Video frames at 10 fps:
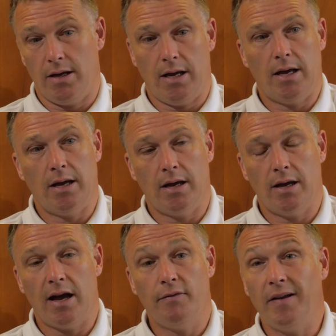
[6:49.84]

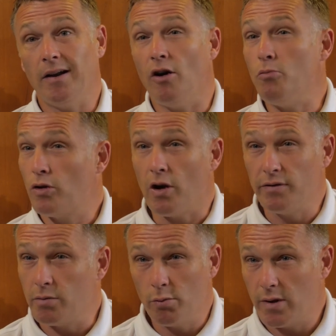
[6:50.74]
I feel a lot more
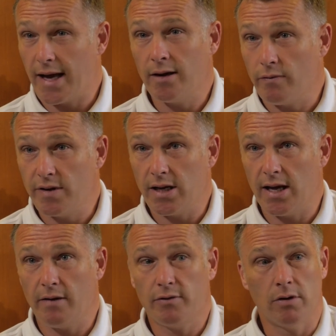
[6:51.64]
comfortable with that, obviously,
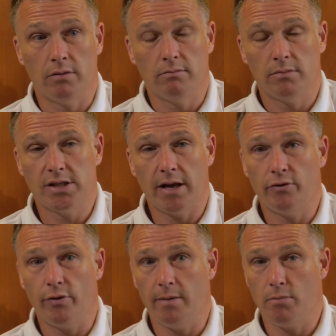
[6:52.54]
after 7
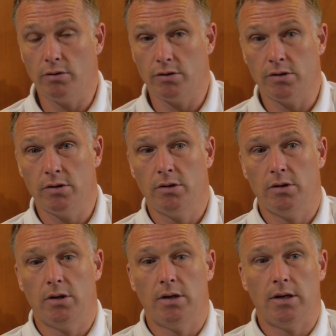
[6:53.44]
or 8 months.
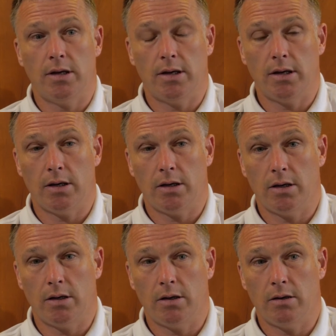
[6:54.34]

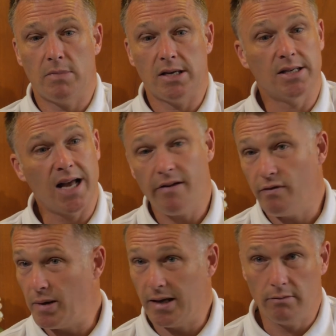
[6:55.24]
My staff
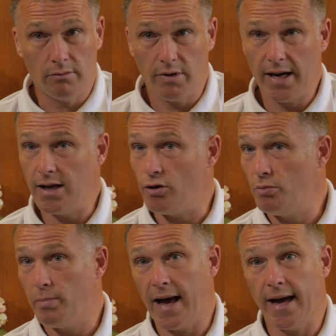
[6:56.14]
have been really
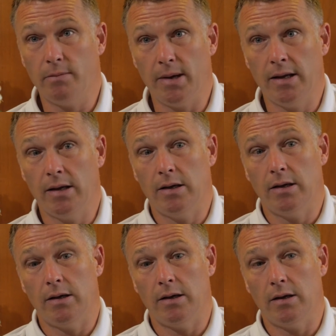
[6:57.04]
good behind me
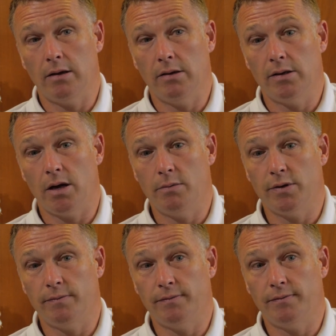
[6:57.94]
in terms of